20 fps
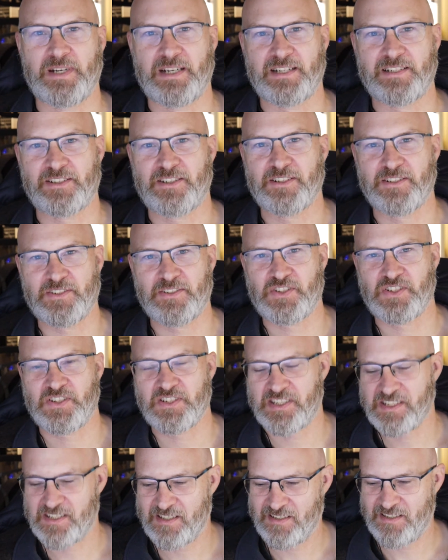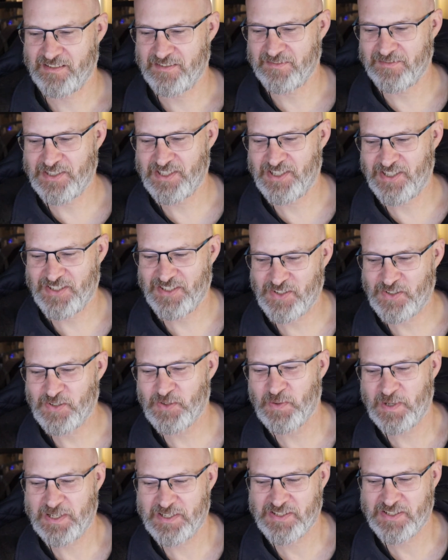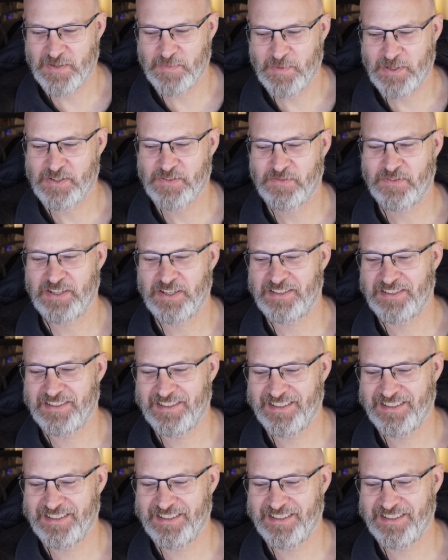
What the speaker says: unconscious, which is always so much fun.